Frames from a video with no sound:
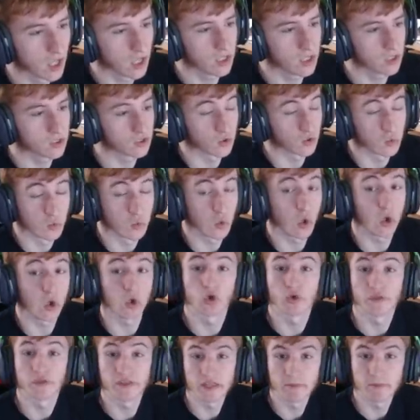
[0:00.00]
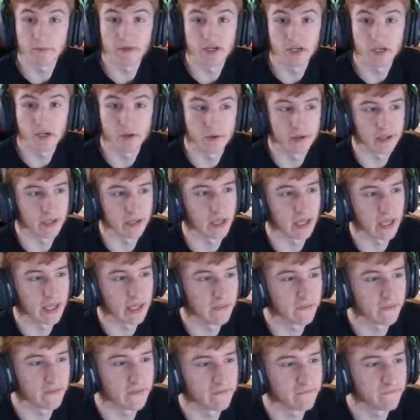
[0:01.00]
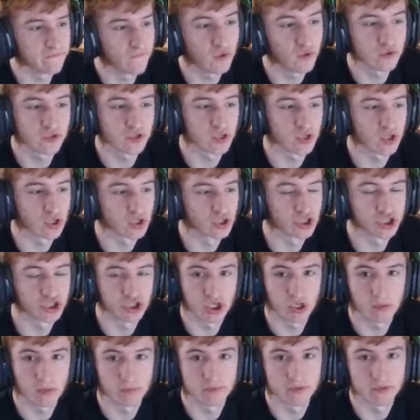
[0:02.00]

So what could they be doing in the Forzathon shop